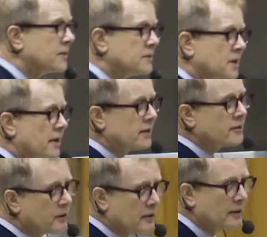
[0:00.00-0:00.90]
started
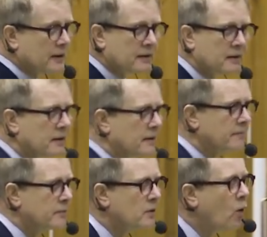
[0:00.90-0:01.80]
a
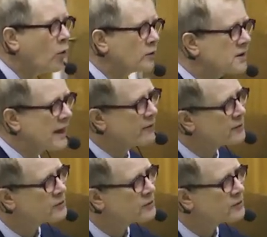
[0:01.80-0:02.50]
horse carriage